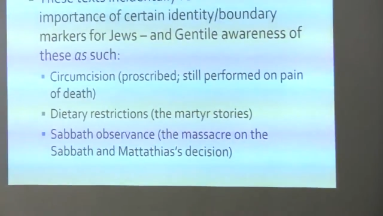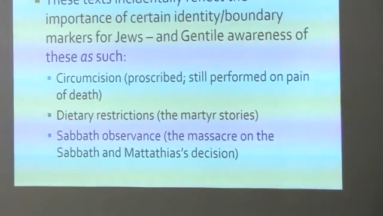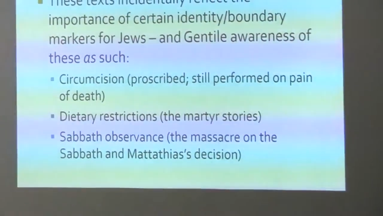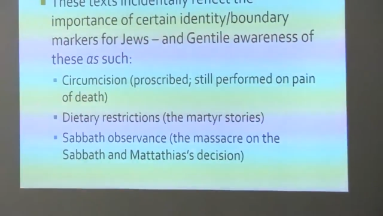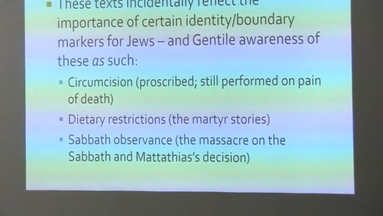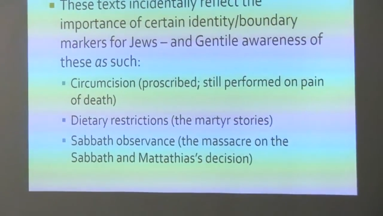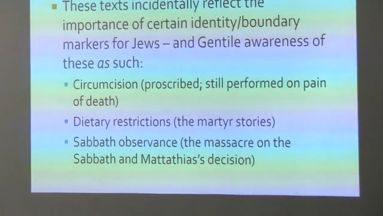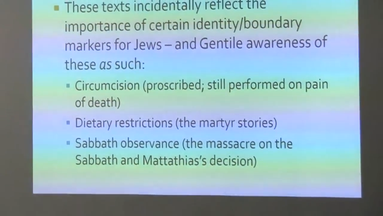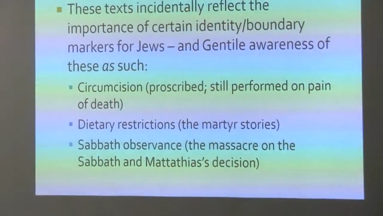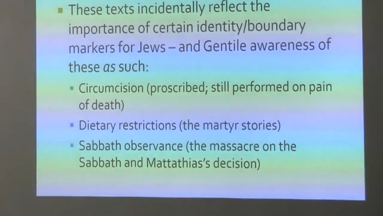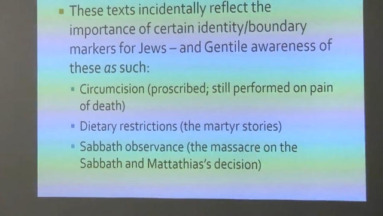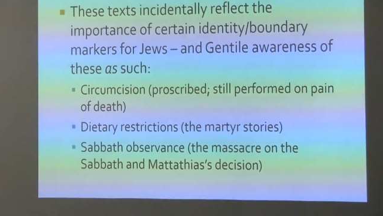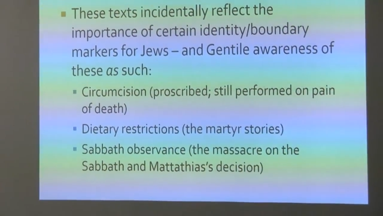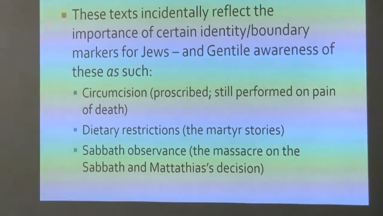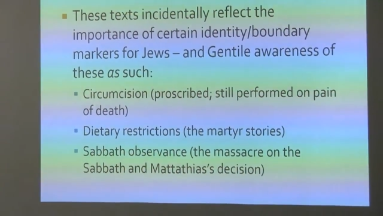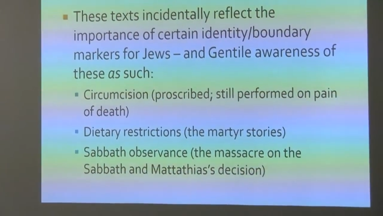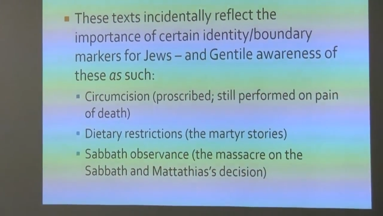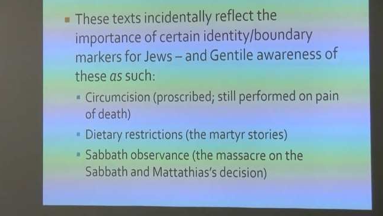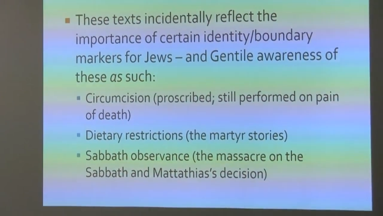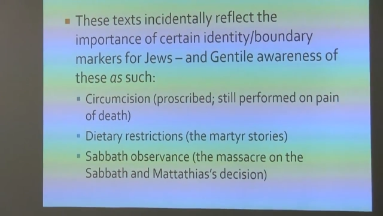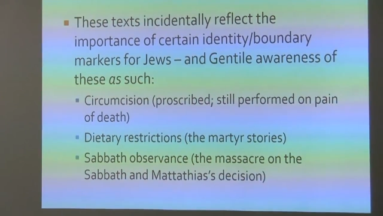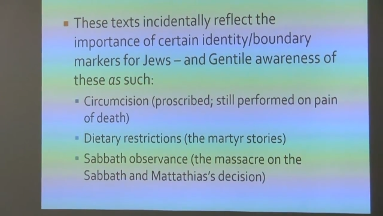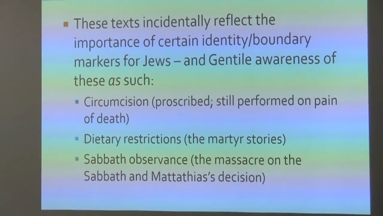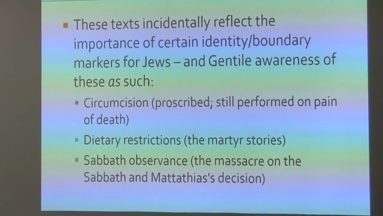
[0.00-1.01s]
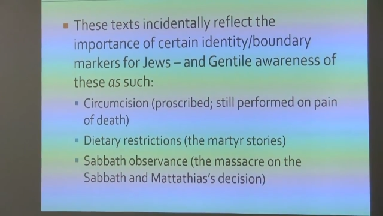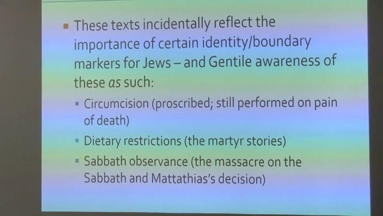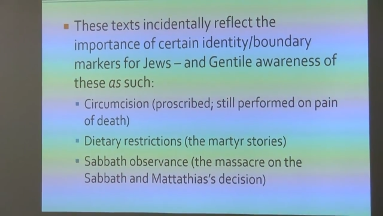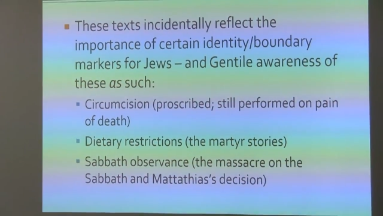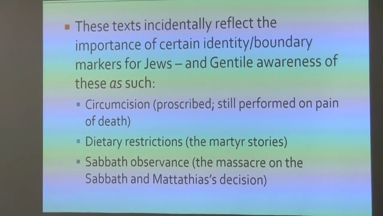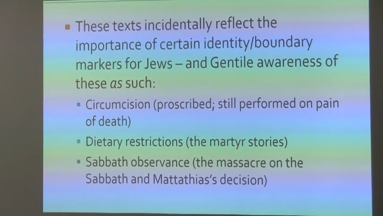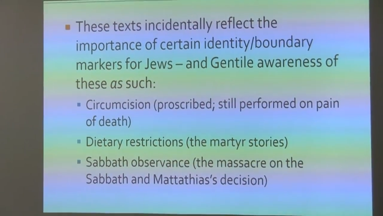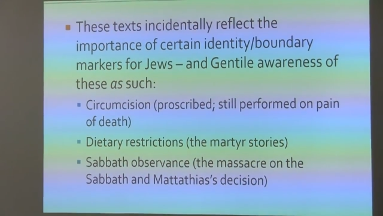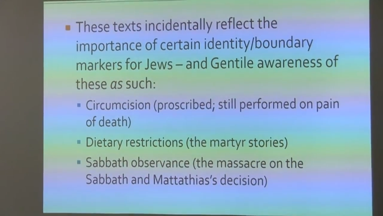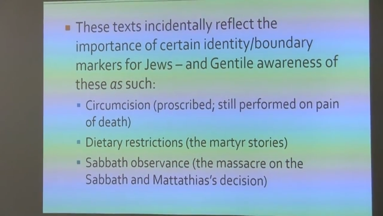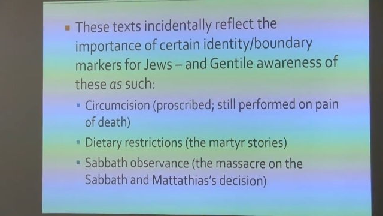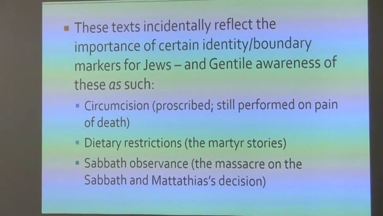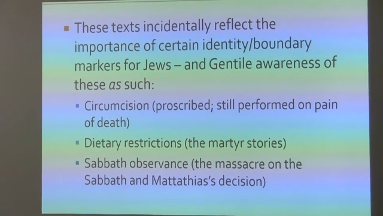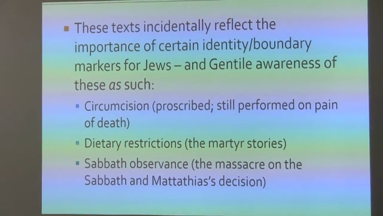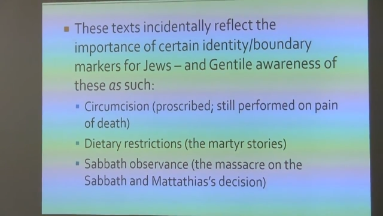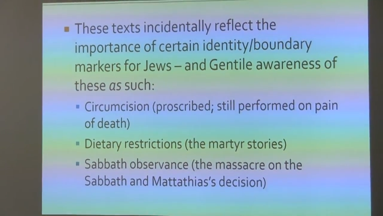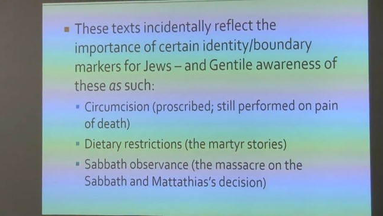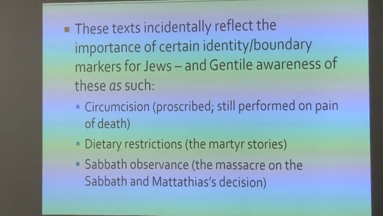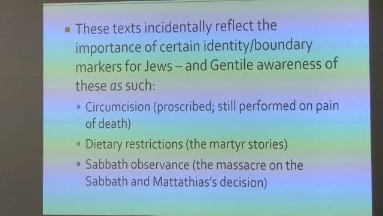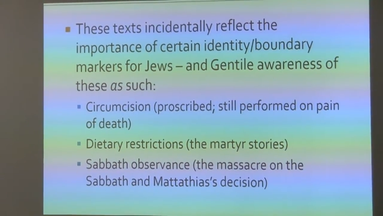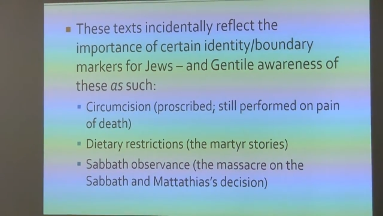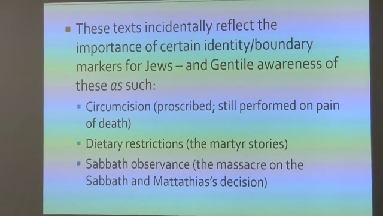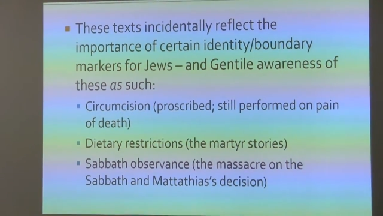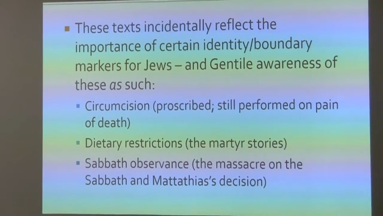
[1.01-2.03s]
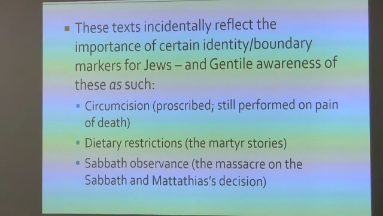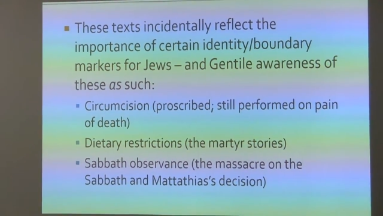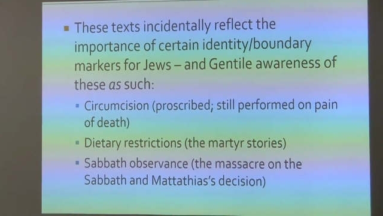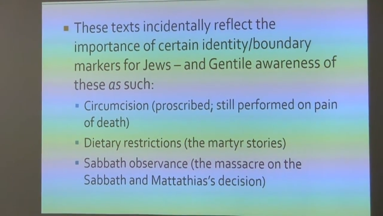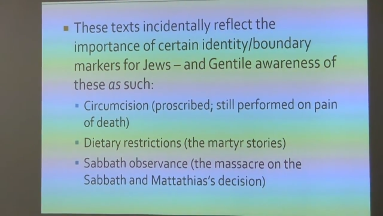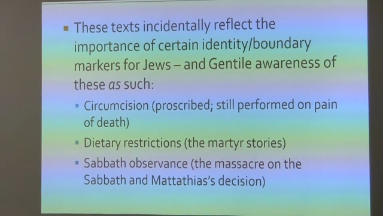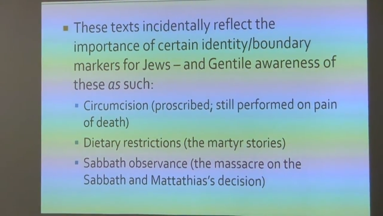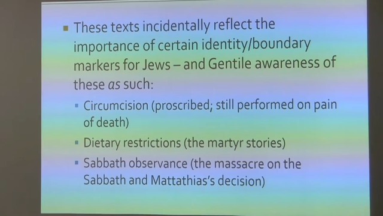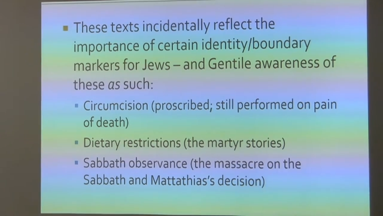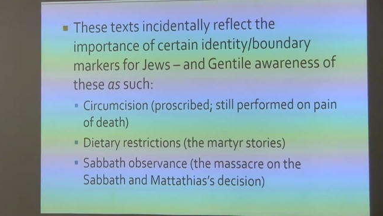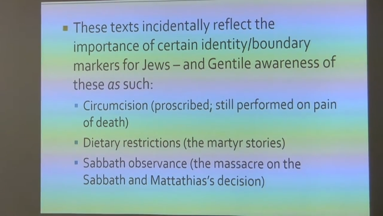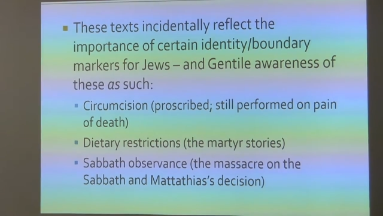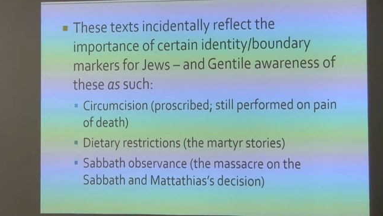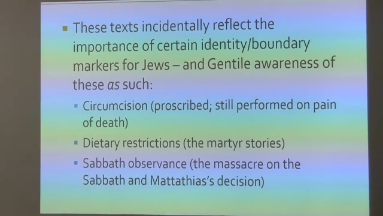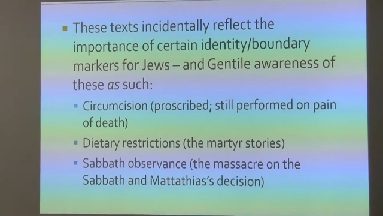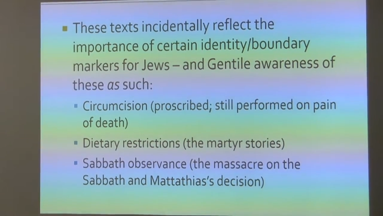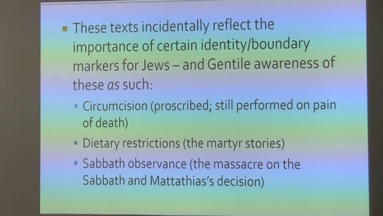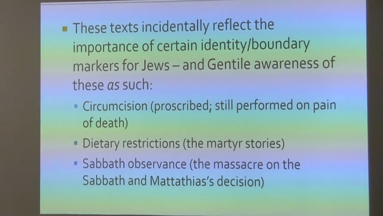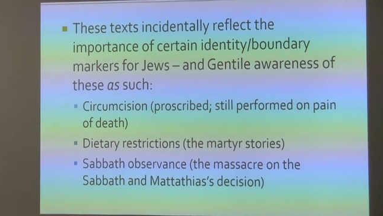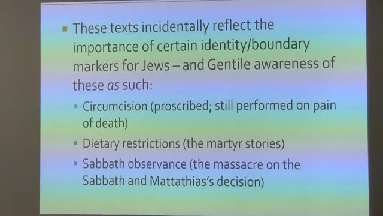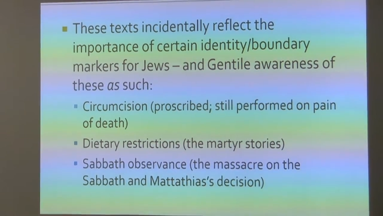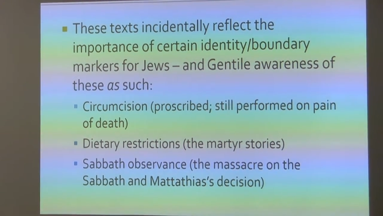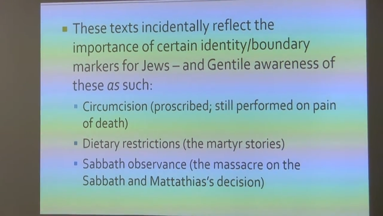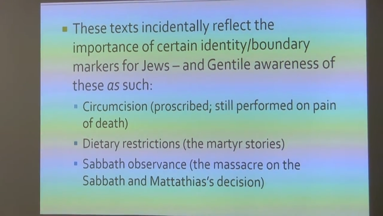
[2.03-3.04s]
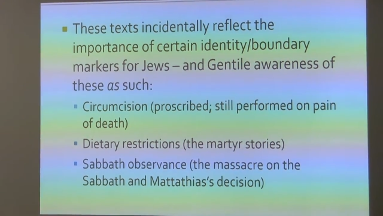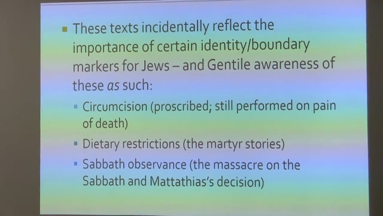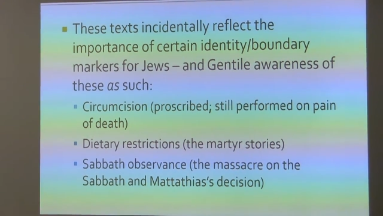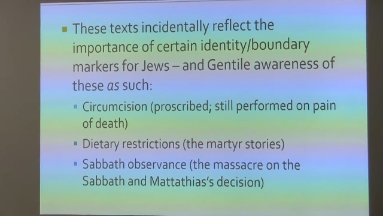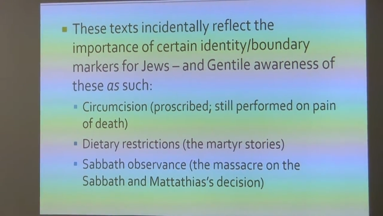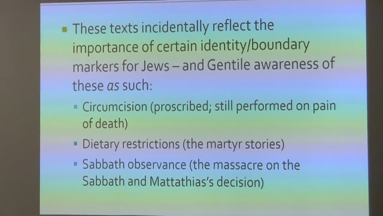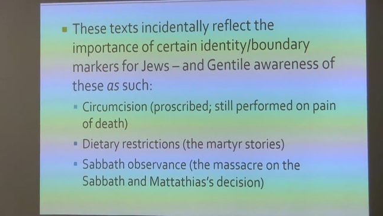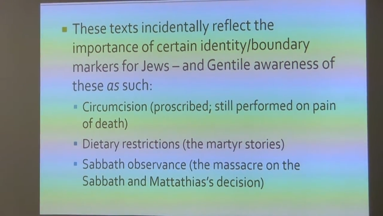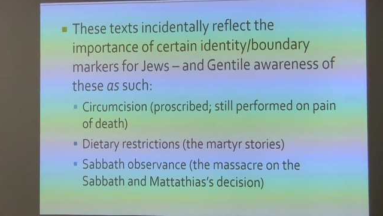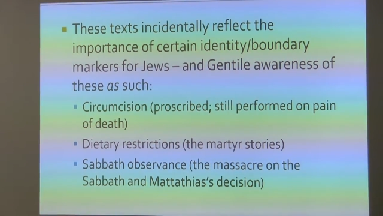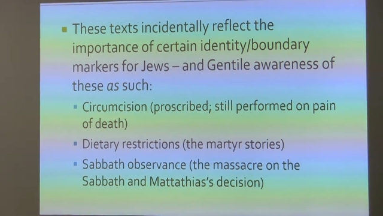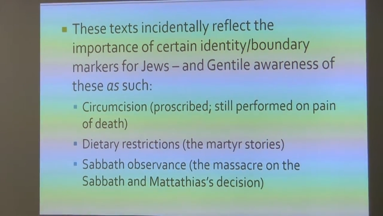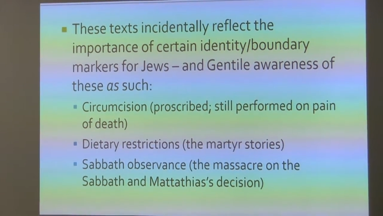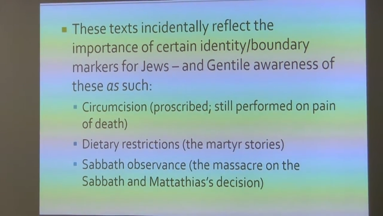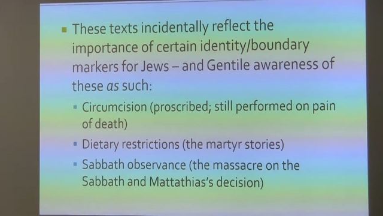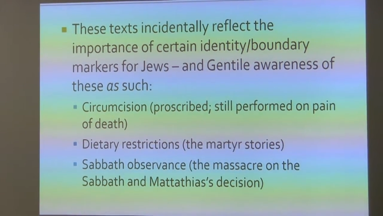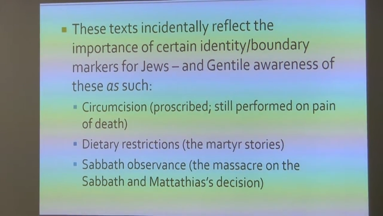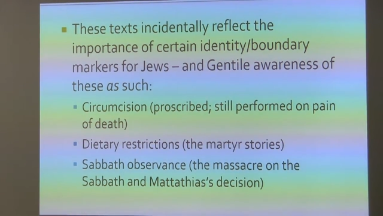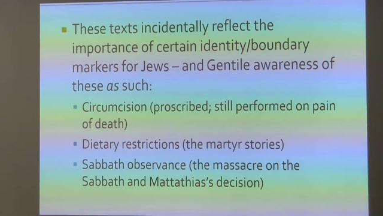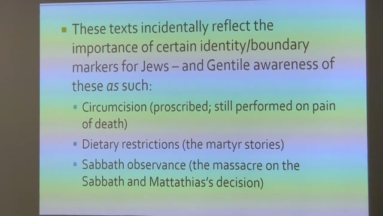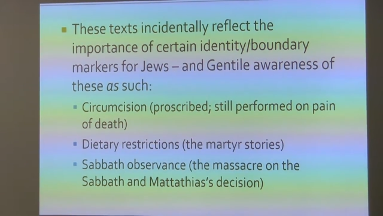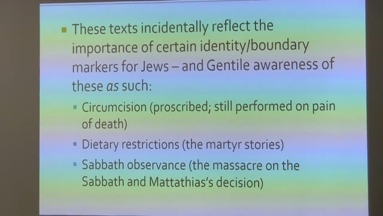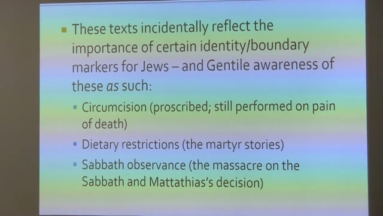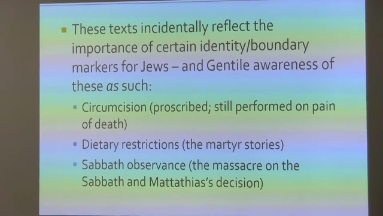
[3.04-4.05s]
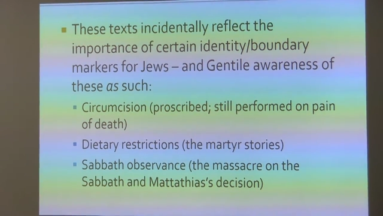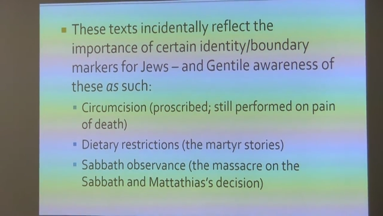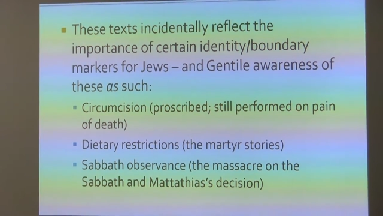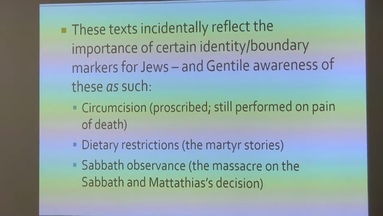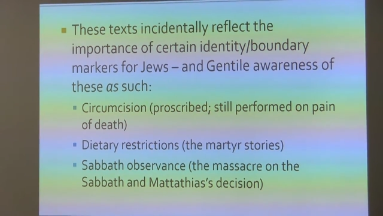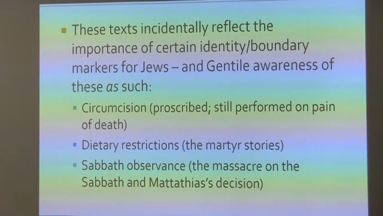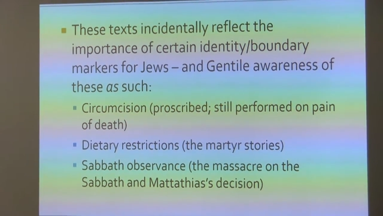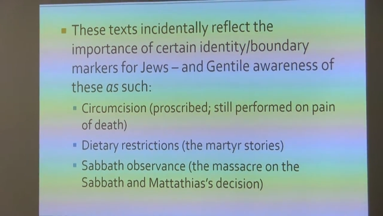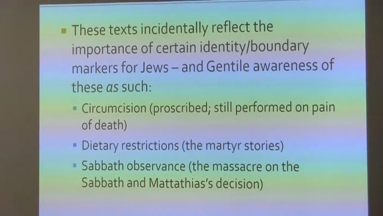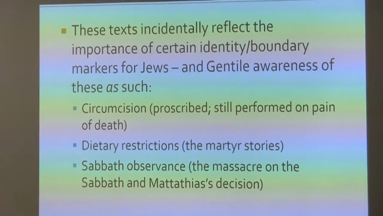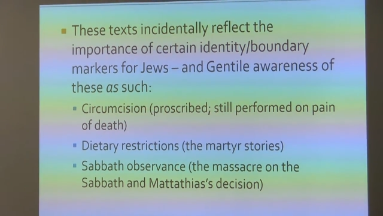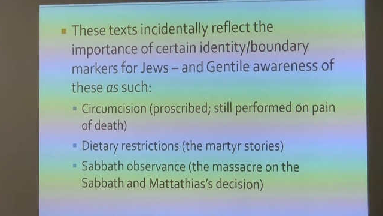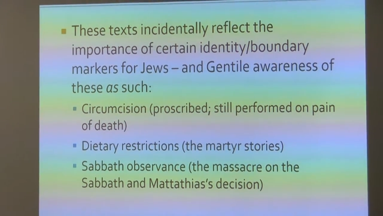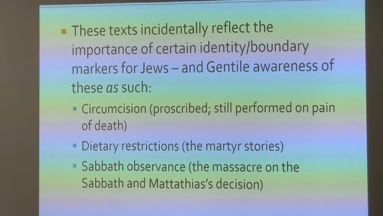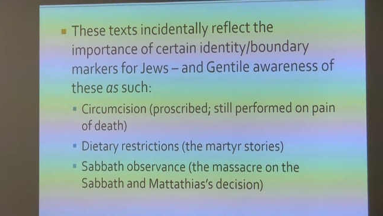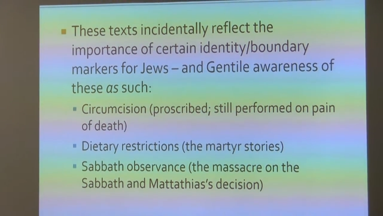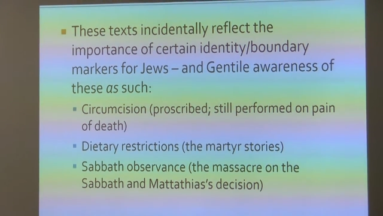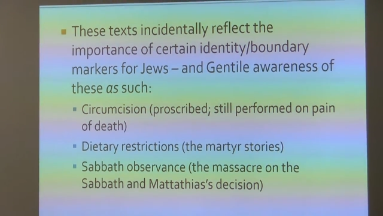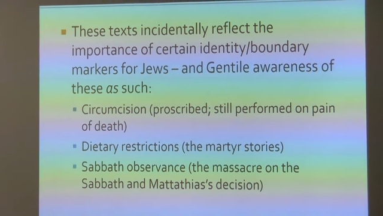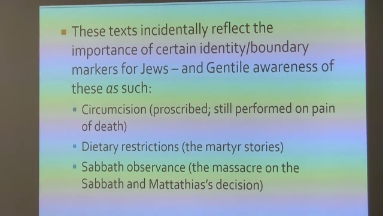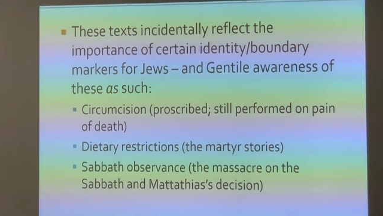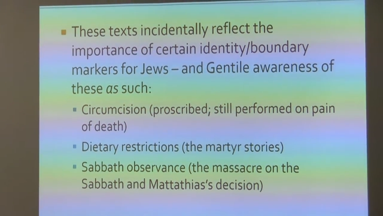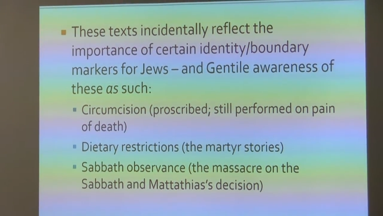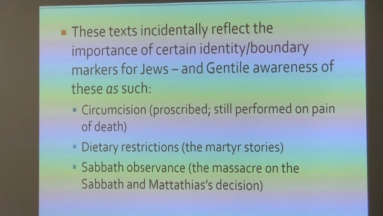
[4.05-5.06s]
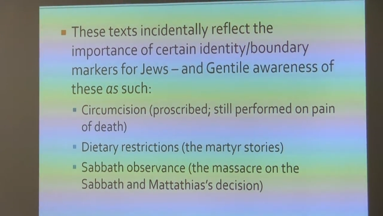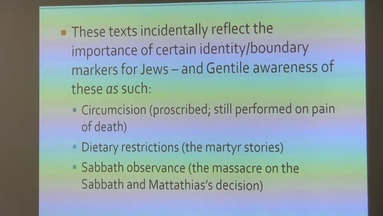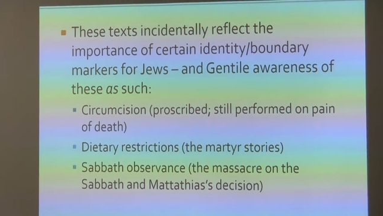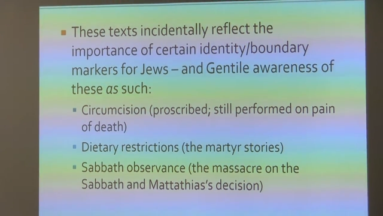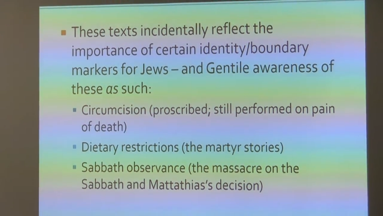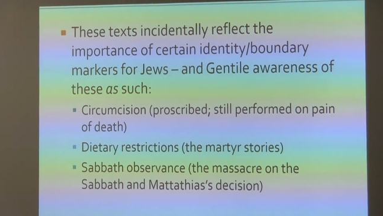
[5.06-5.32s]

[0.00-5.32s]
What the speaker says: No face is visible, so there are no lips to read.